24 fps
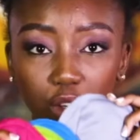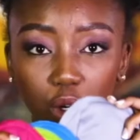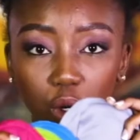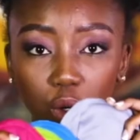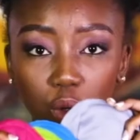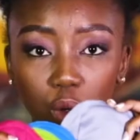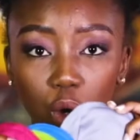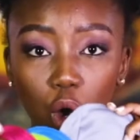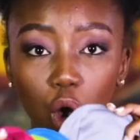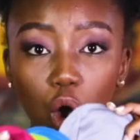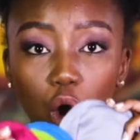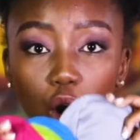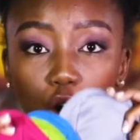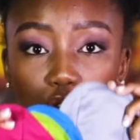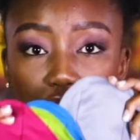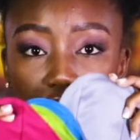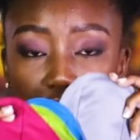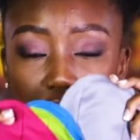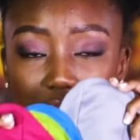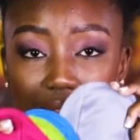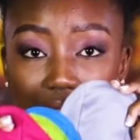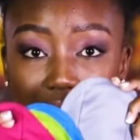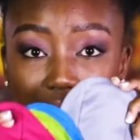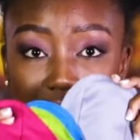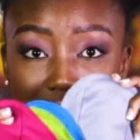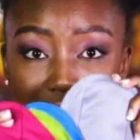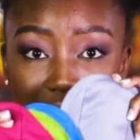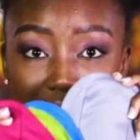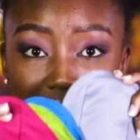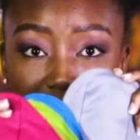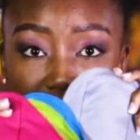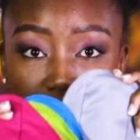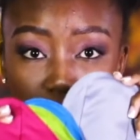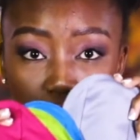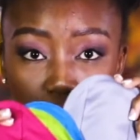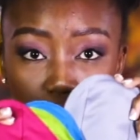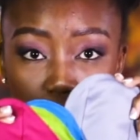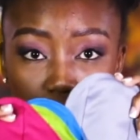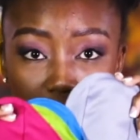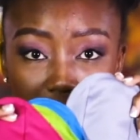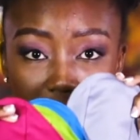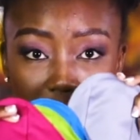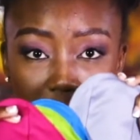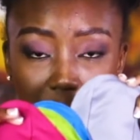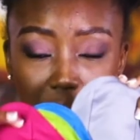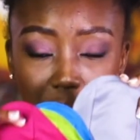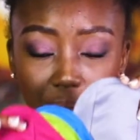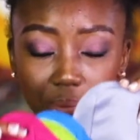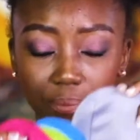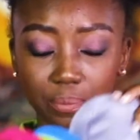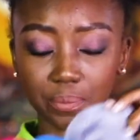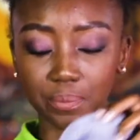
flow or for nighttime use.